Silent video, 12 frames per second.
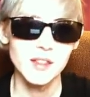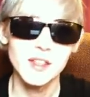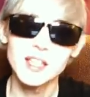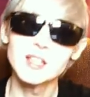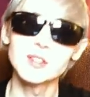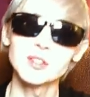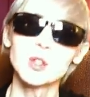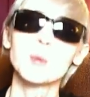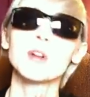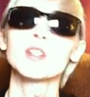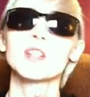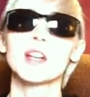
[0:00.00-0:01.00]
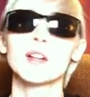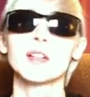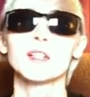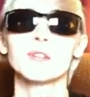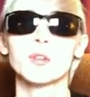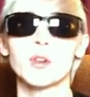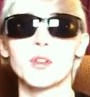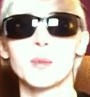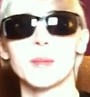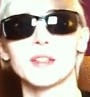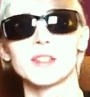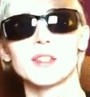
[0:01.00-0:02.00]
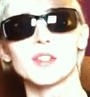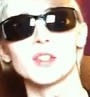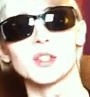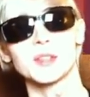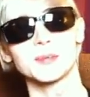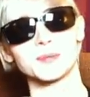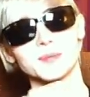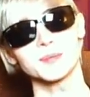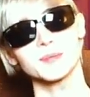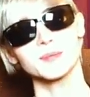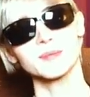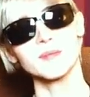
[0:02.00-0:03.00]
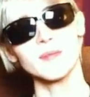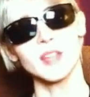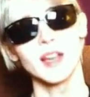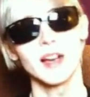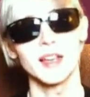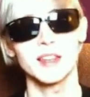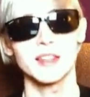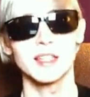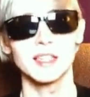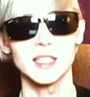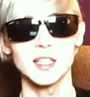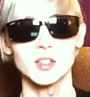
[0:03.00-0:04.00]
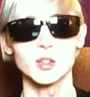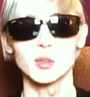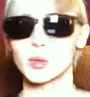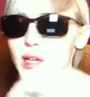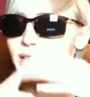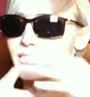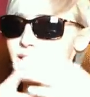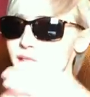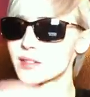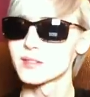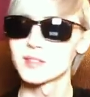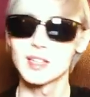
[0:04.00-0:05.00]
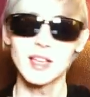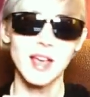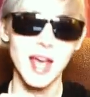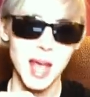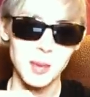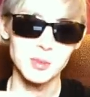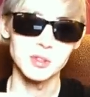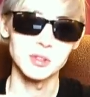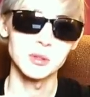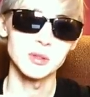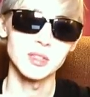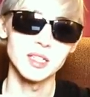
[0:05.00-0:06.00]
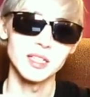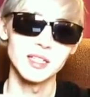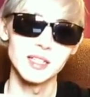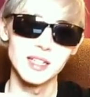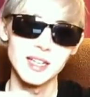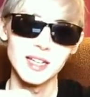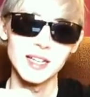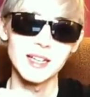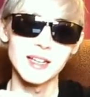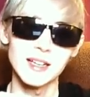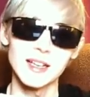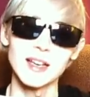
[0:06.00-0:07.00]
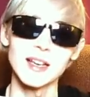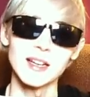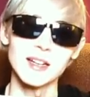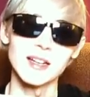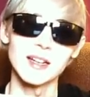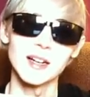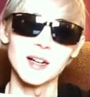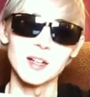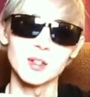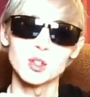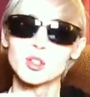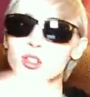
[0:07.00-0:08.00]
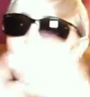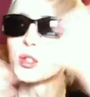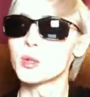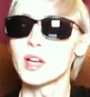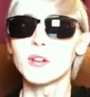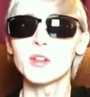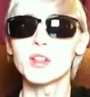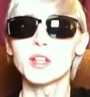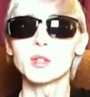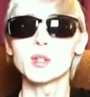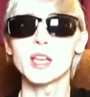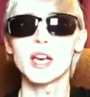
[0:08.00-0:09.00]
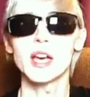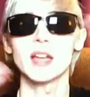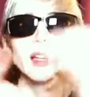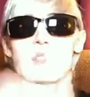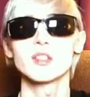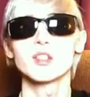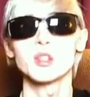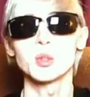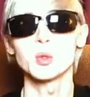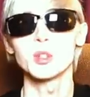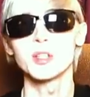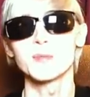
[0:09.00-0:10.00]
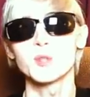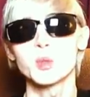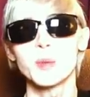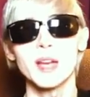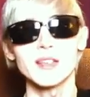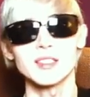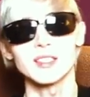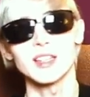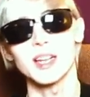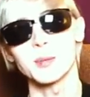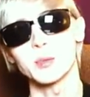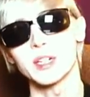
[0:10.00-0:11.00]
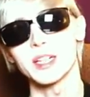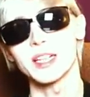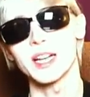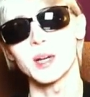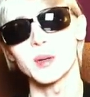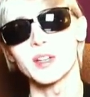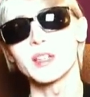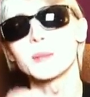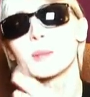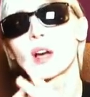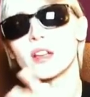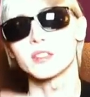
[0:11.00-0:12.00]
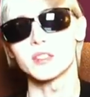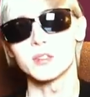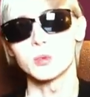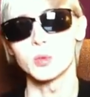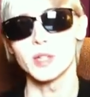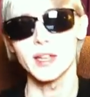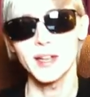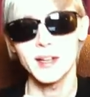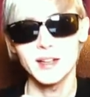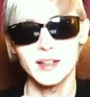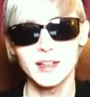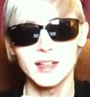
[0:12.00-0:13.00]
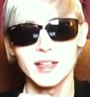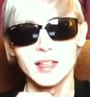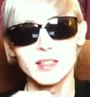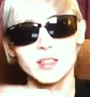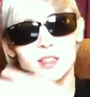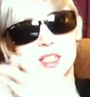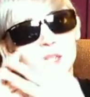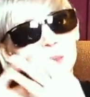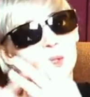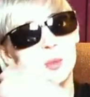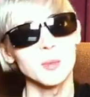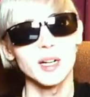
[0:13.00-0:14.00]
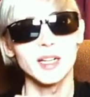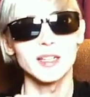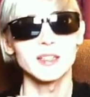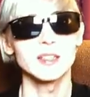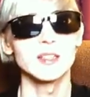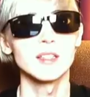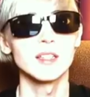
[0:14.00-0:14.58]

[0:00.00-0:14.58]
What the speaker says: Thank you so much, Kerry, for the message. I think that you're right, absolutely. And you should do everything you can to pass the time right now in a positive way. So keep your mind